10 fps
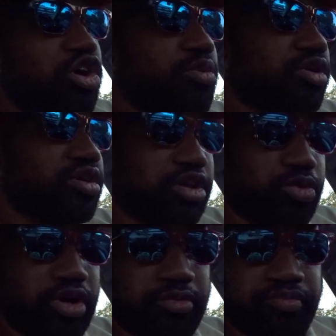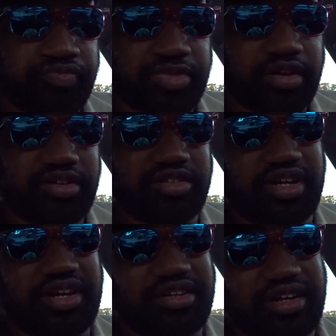y'all with another one. This is
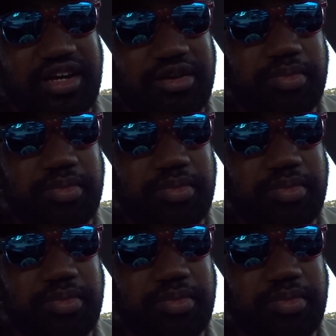a head-to-head